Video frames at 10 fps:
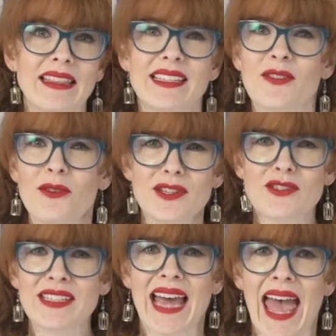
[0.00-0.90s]
These are also
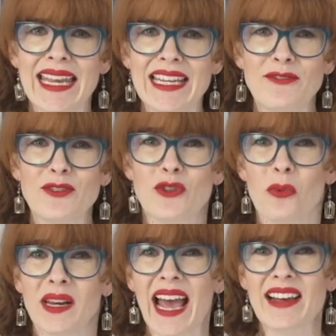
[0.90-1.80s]
just handy if you
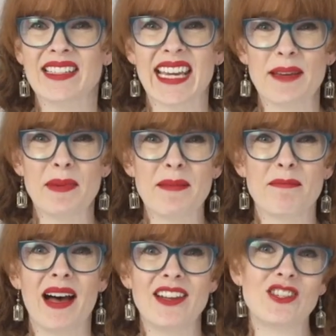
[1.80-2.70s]
don't want housekeeping
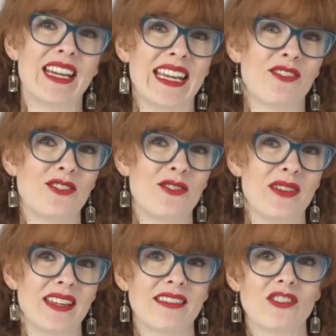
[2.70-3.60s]
barging in on you
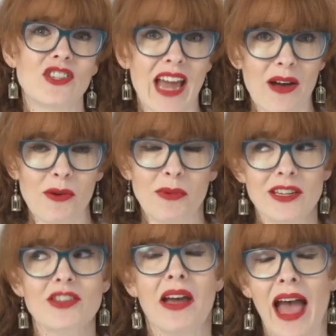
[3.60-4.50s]
in the shower,
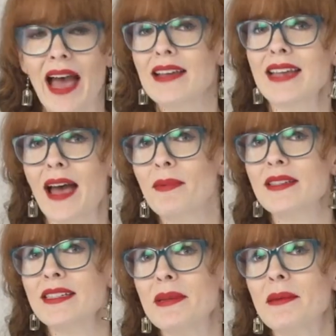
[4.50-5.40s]
which has
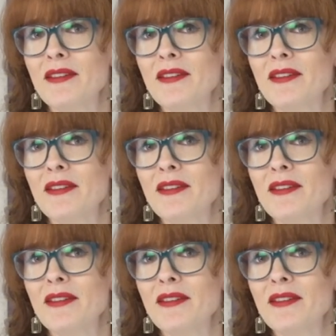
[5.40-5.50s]
happened to me